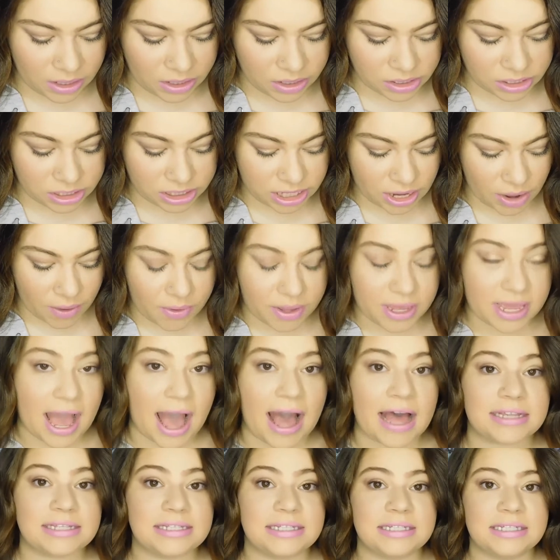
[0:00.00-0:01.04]
So
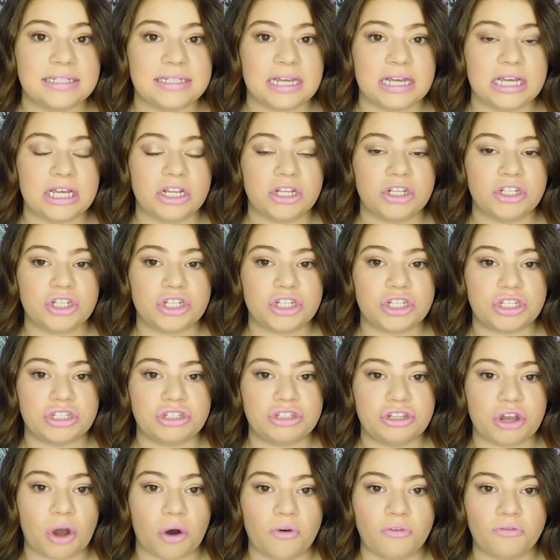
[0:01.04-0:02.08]
yes, just
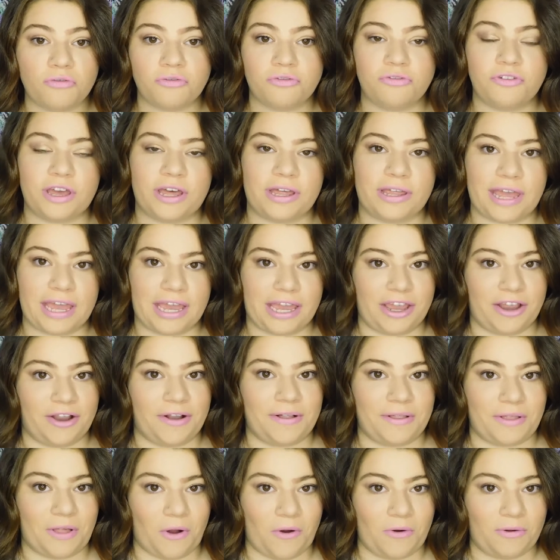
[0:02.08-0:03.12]
don't feel like you're
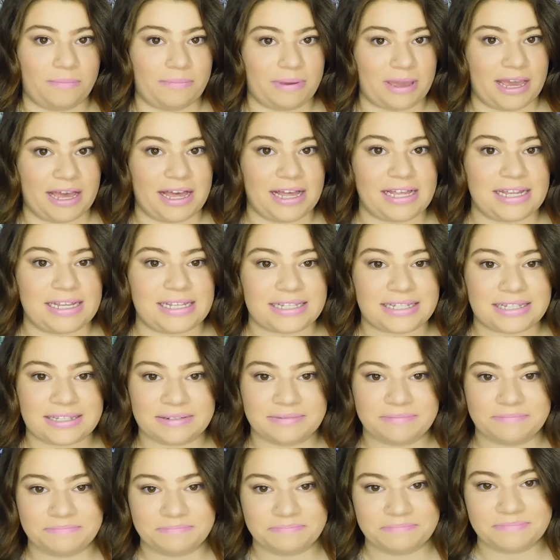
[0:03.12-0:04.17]
alone, because
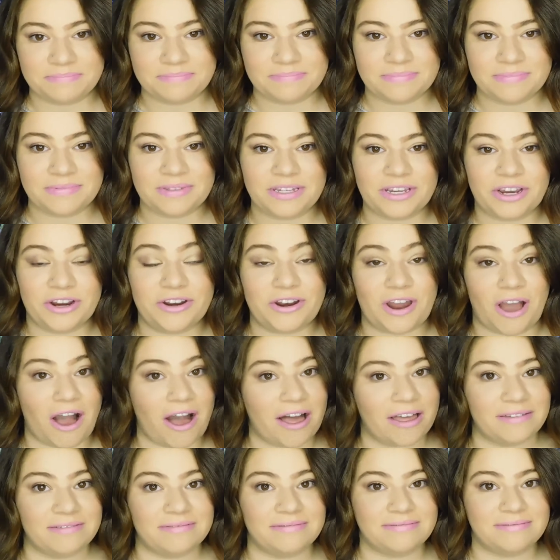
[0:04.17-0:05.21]
you're
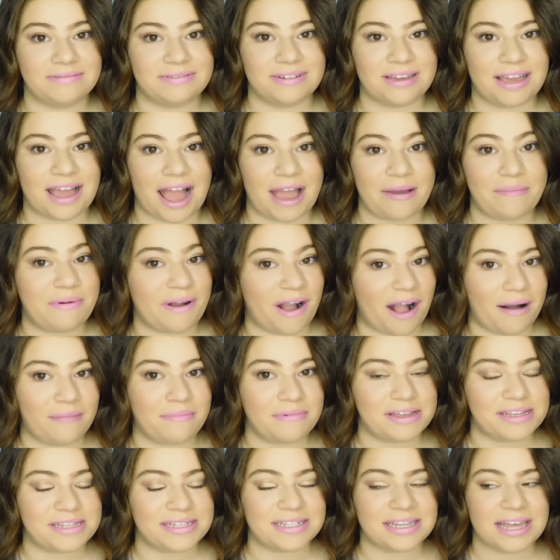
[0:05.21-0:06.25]
not. I
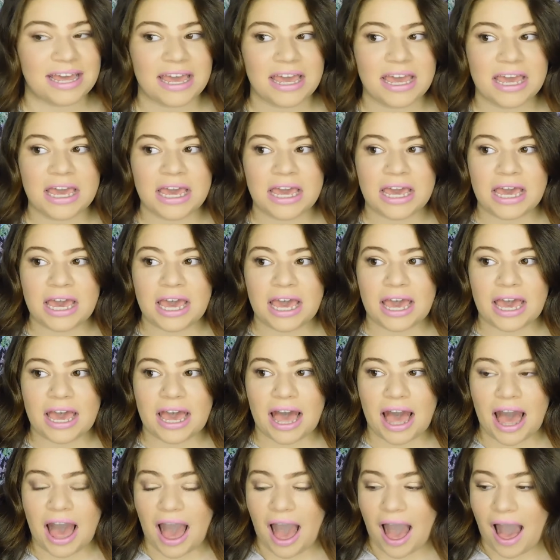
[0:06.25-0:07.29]
promise.
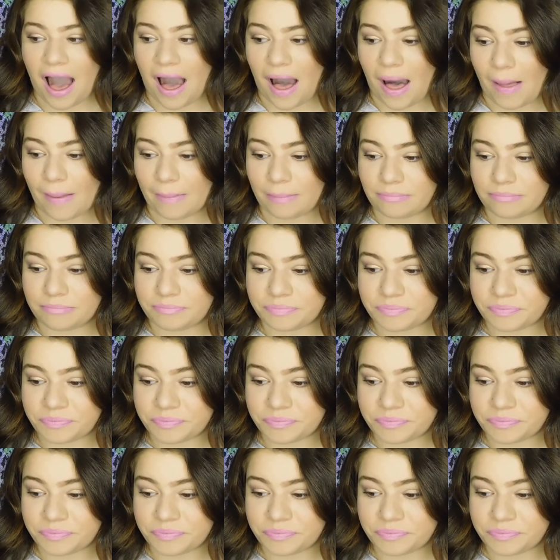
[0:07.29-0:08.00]
I'm